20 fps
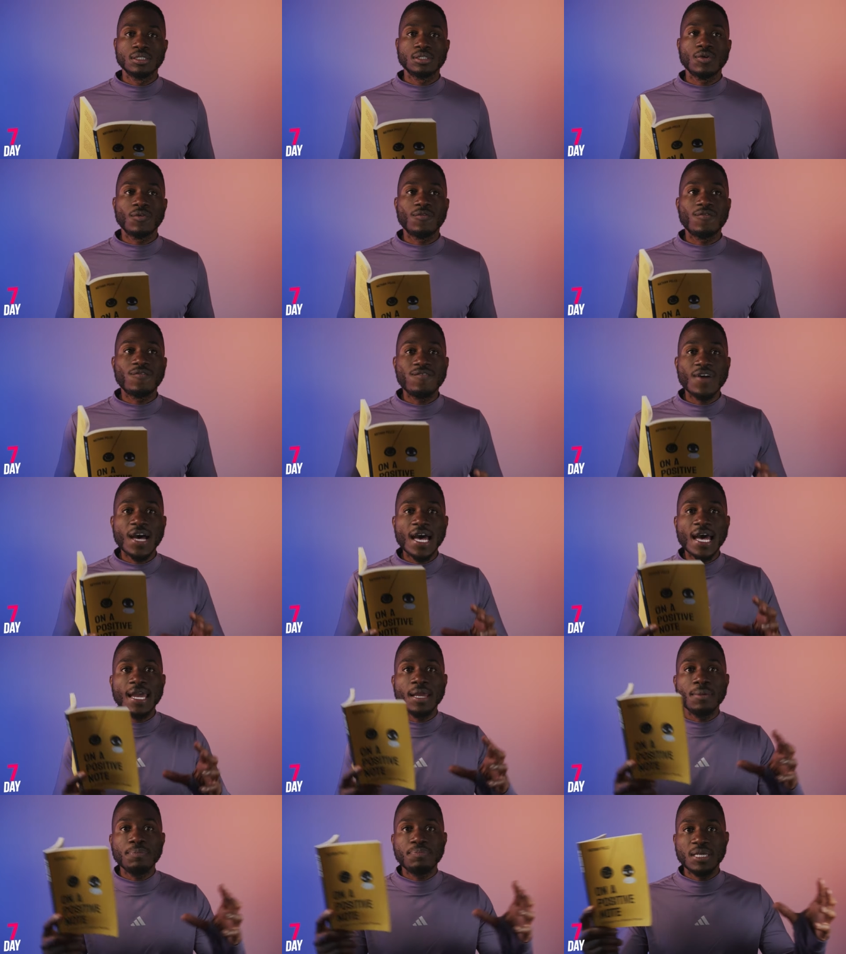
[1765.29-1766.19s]
So
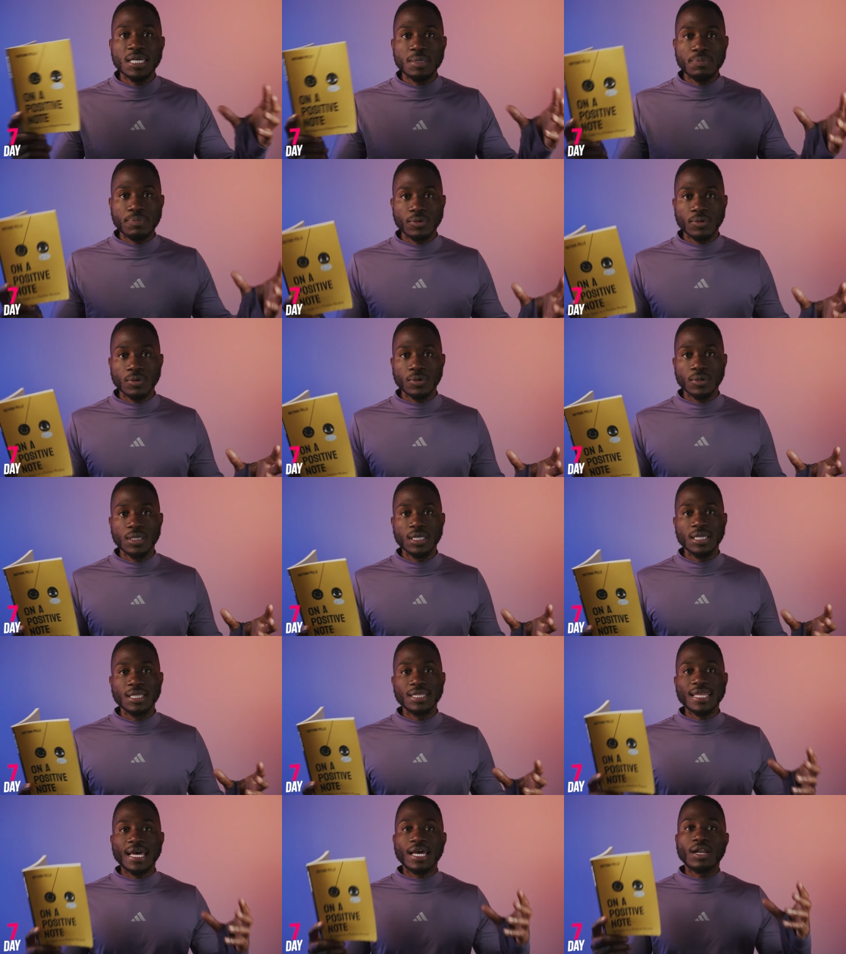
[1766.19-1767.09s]
find people
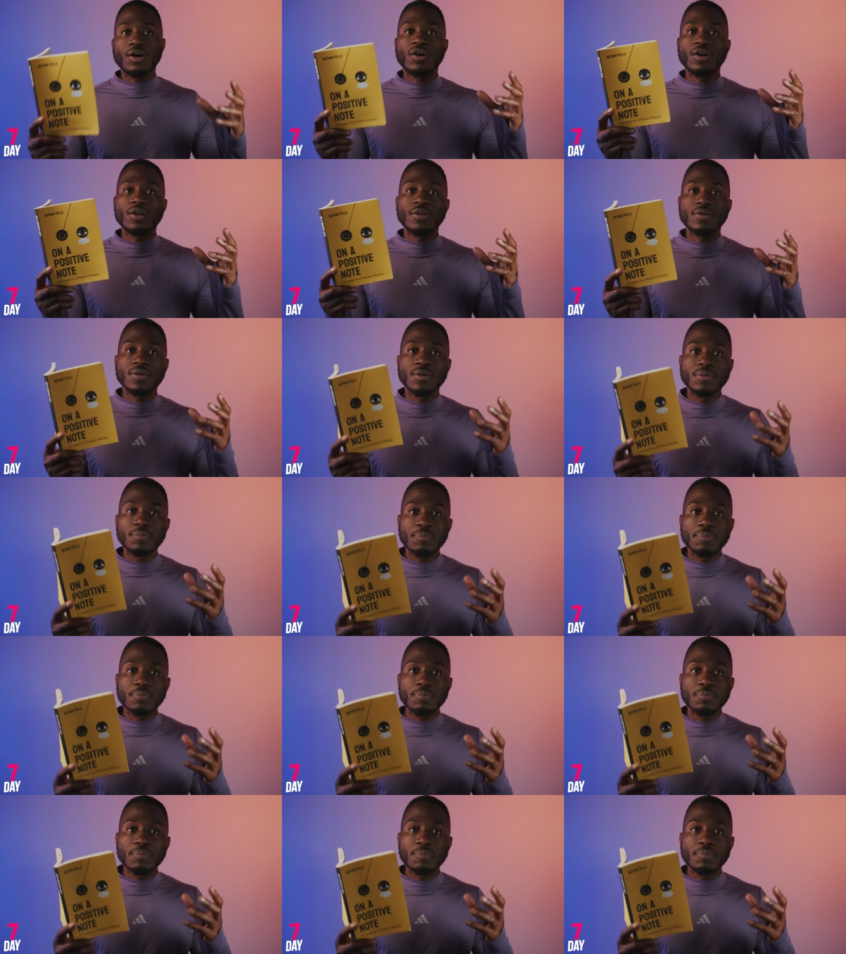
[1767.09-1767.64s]
that are